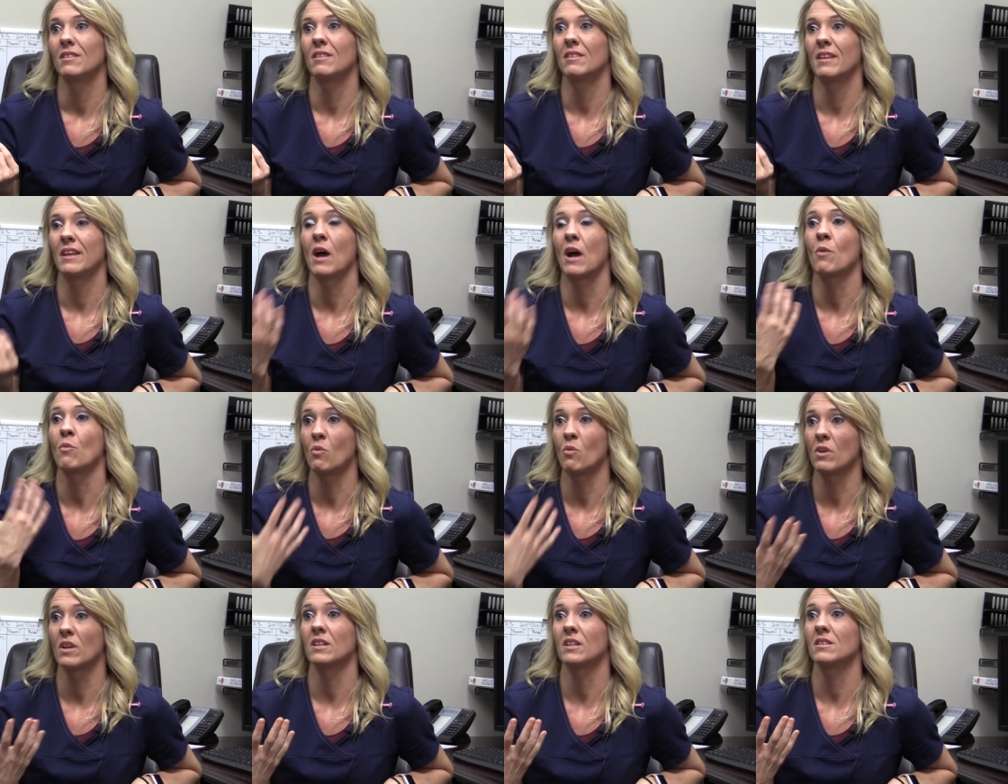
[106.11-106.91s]
that I
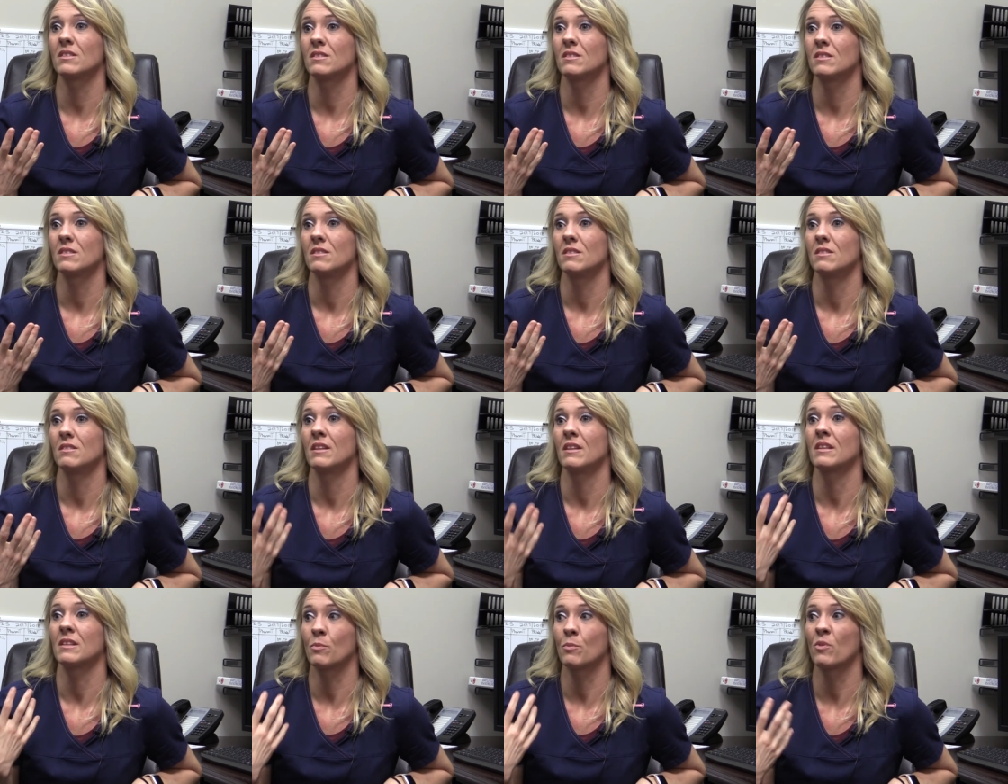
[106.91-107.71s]
wanted,
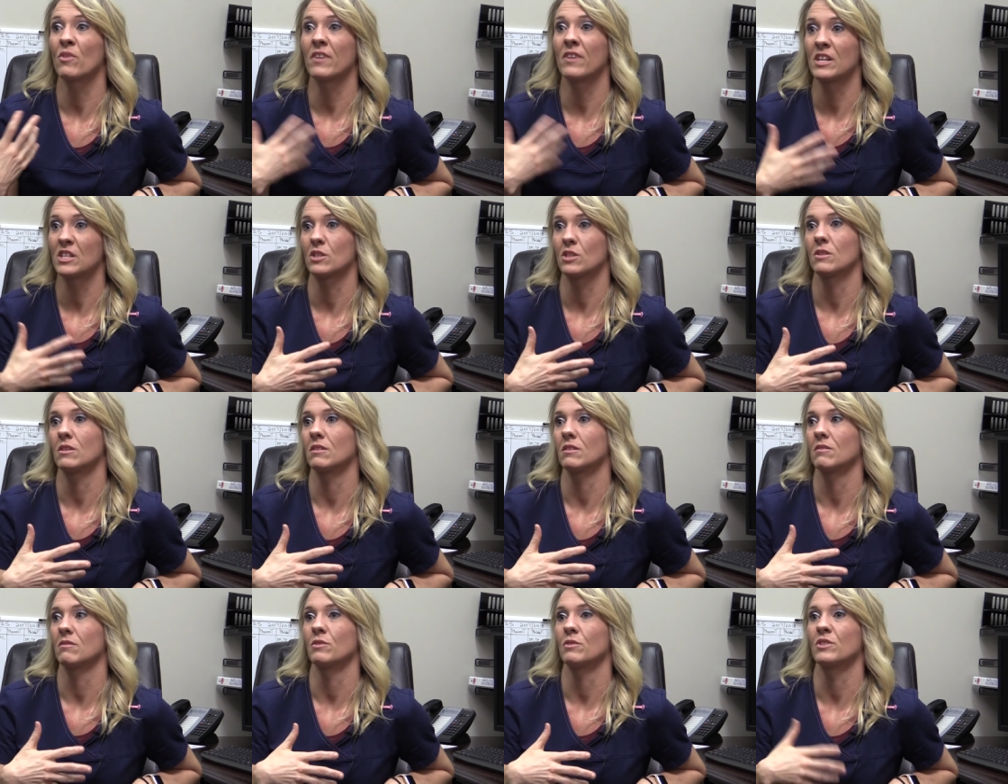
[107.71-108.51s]
that the
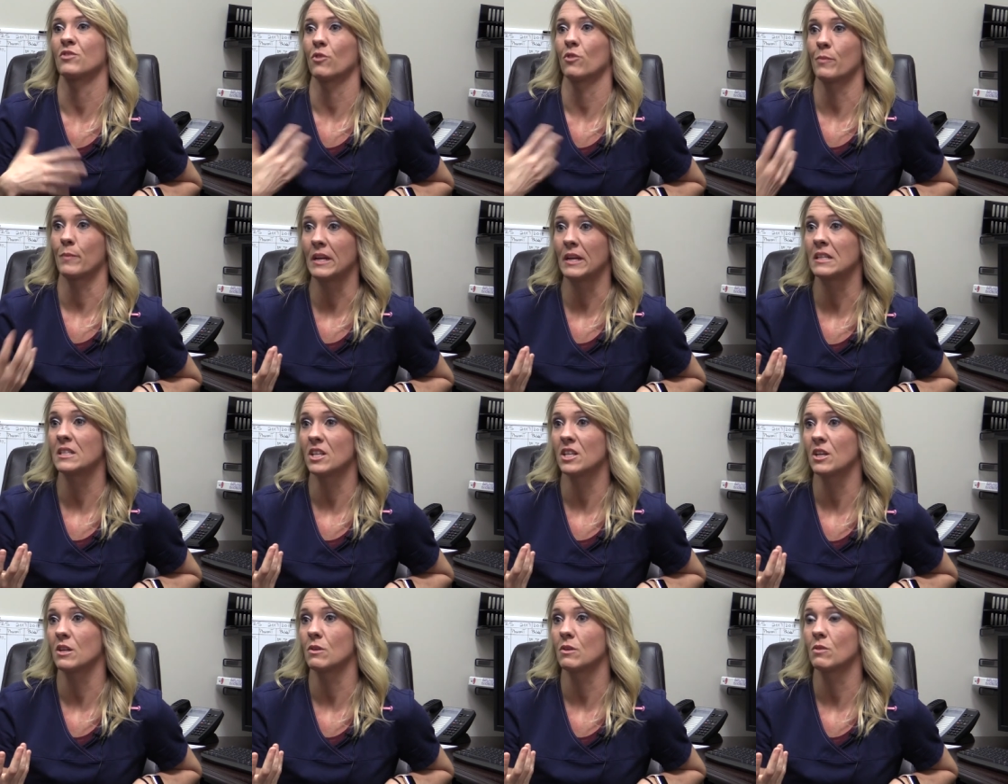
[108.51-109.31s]
profession was for me
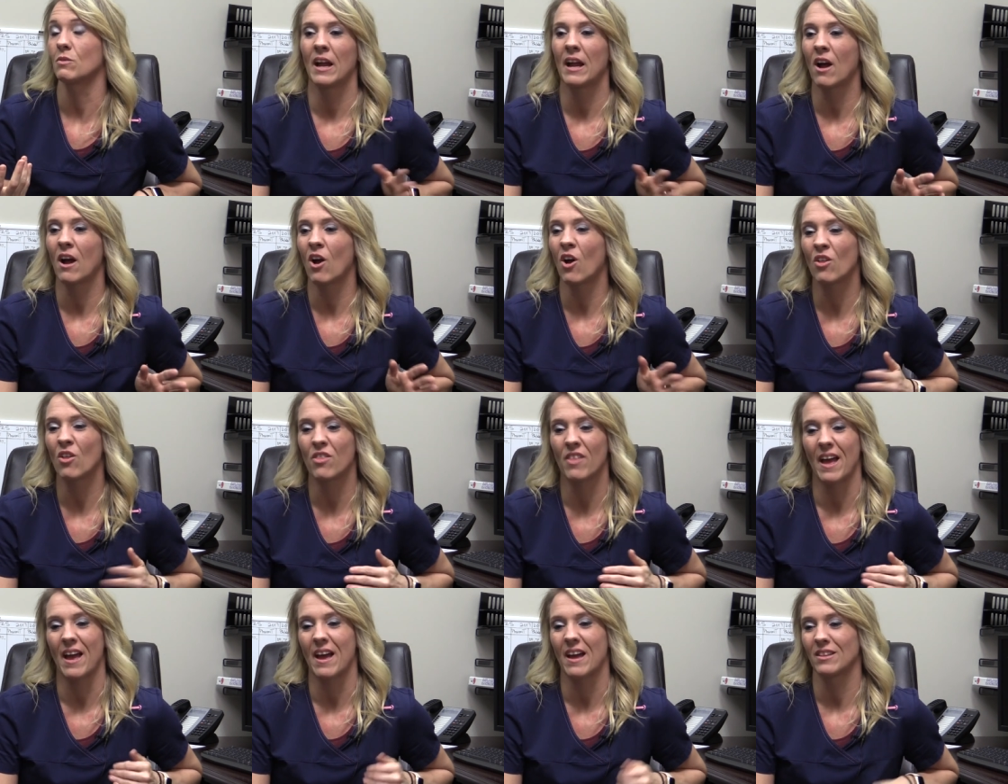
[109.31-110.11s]
too. All
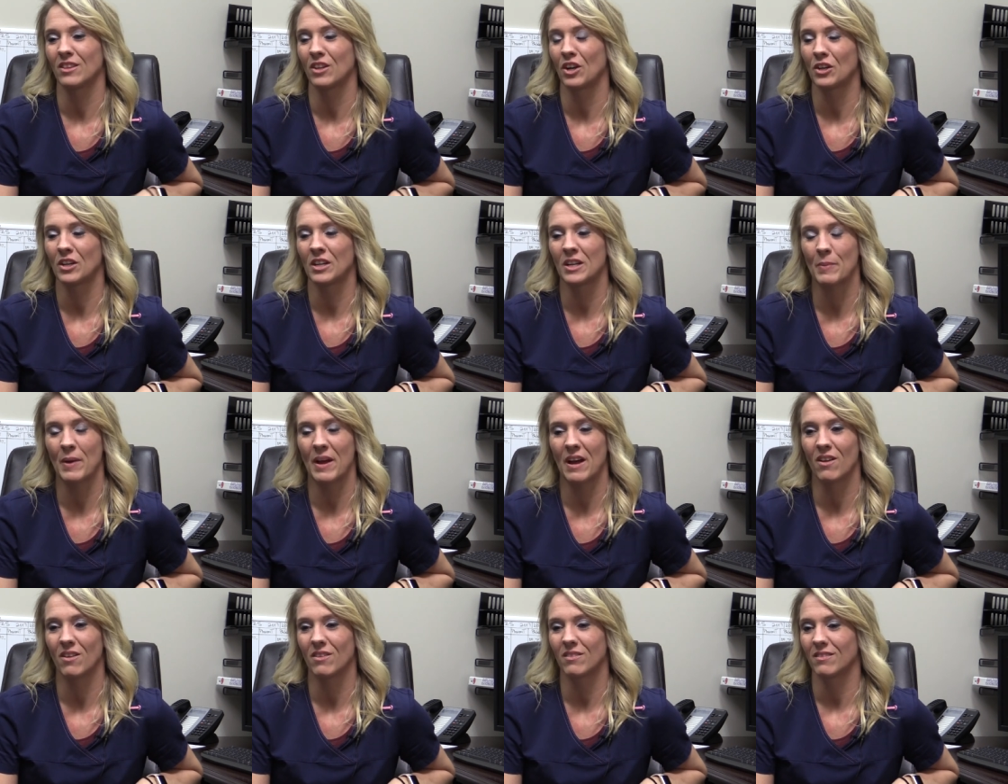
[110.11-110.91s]
that, learning
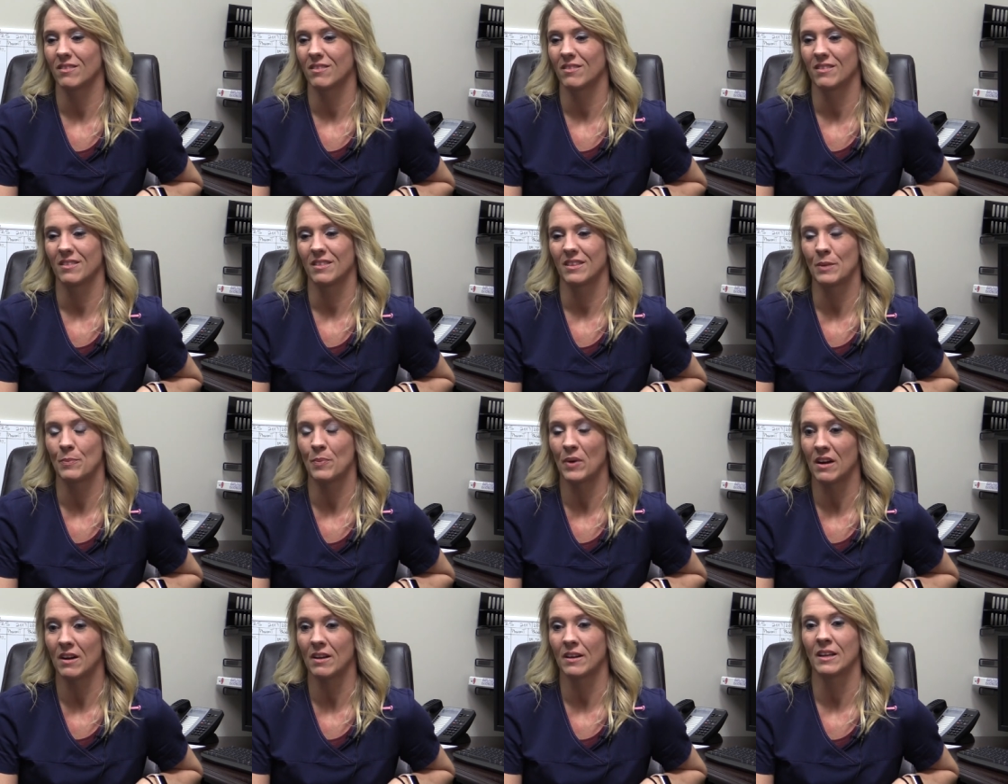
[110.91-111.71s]
about the
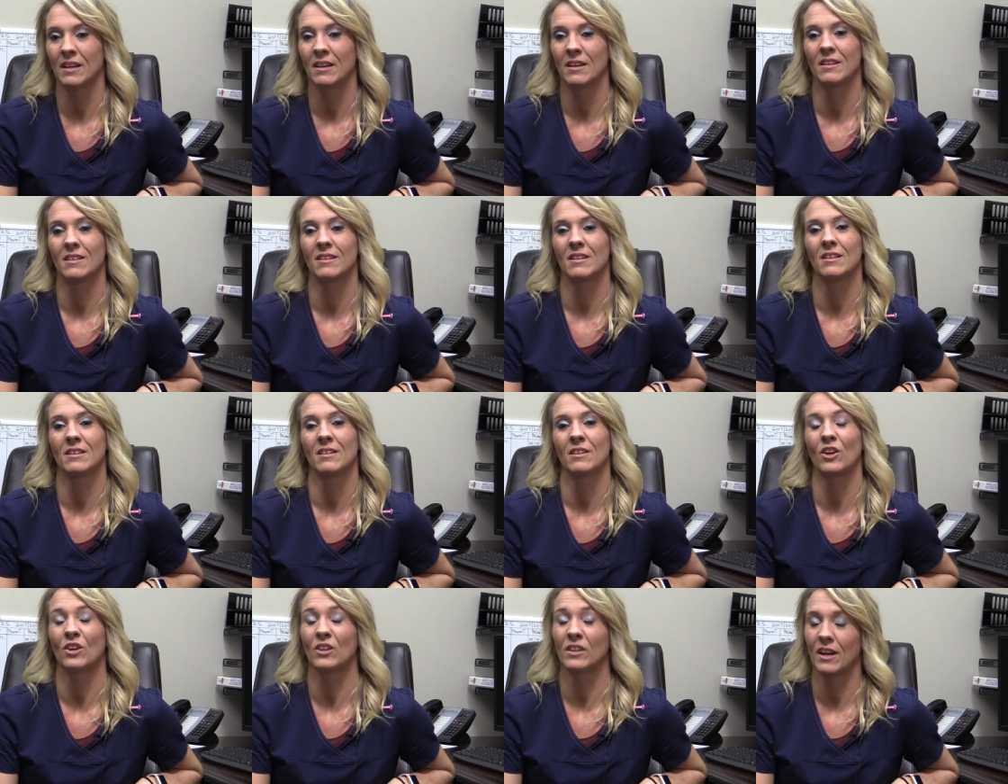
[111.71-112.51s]
body and
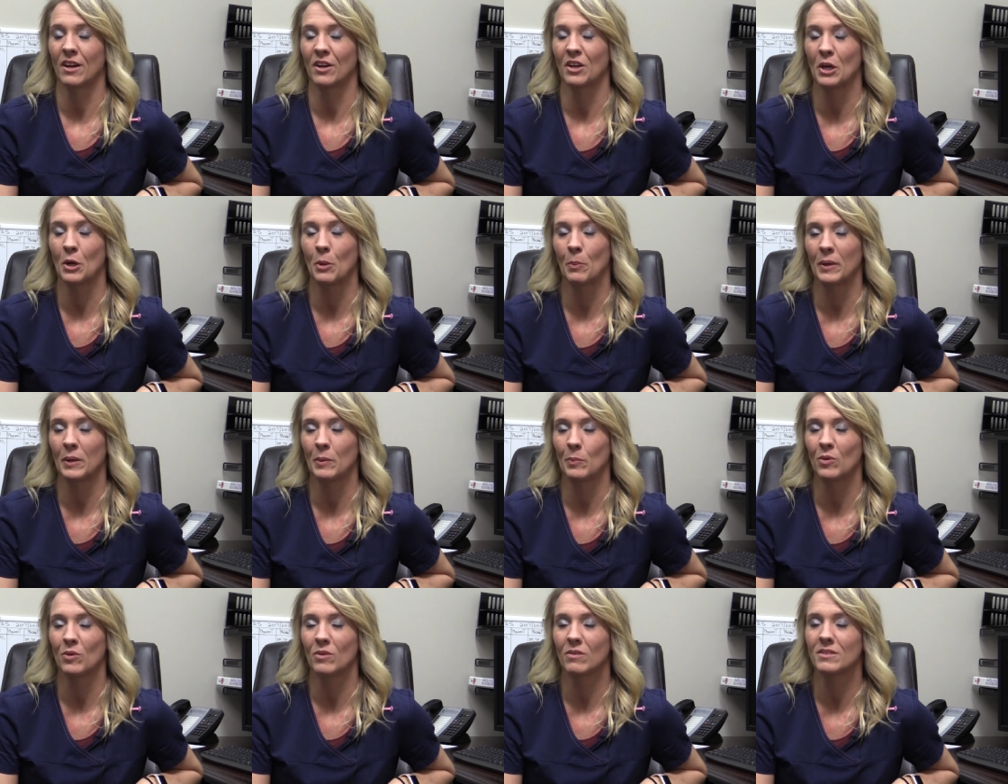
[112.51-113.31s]
then learning how to help
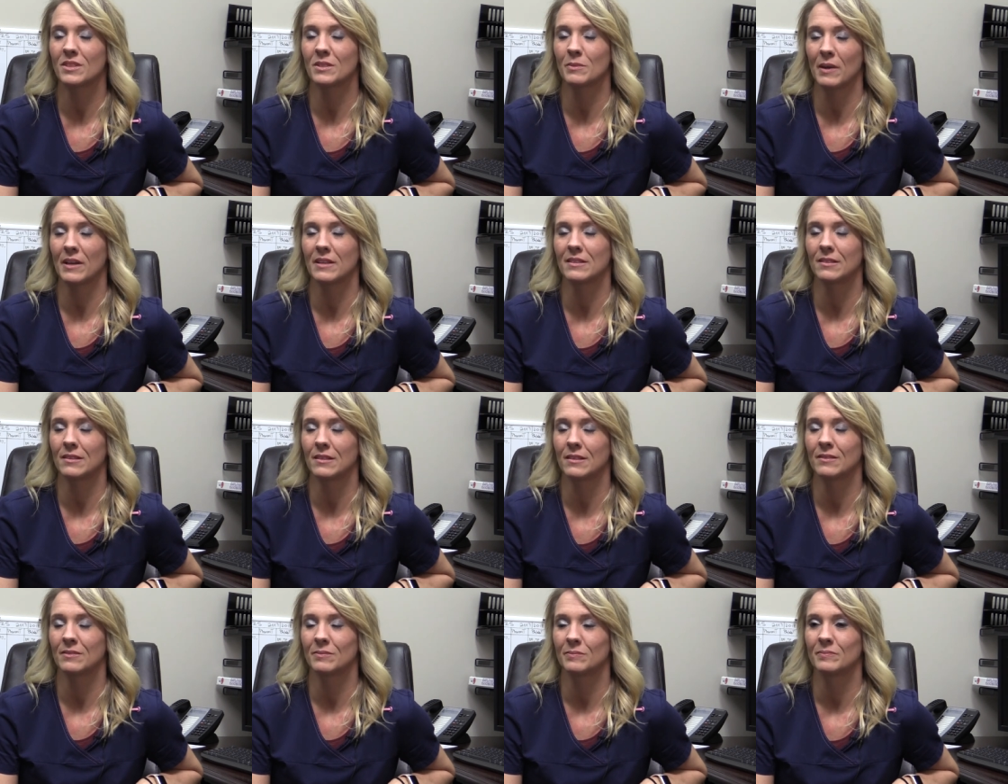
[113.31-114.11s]
people, it was
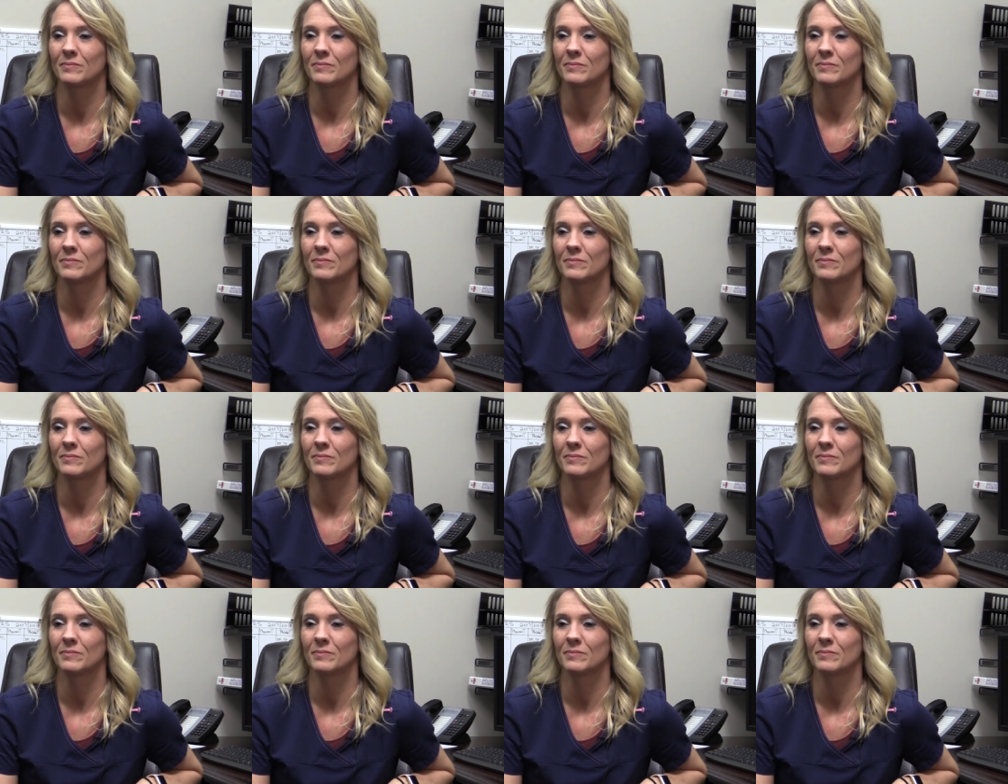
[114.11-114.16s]
amazing.